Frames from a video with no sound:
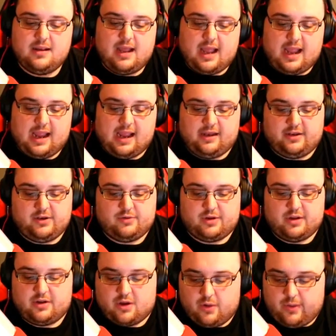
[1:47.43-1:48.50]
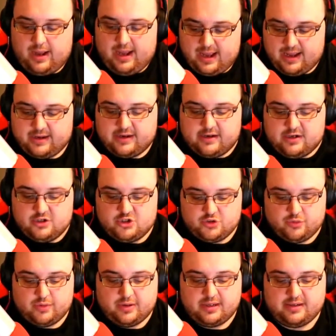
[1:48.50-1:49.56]
and you can go ahead and
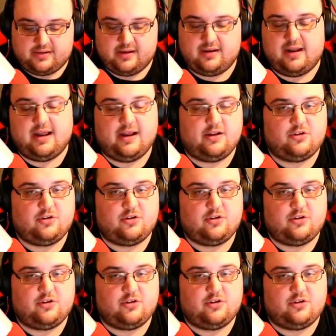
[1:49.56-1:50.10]
join today.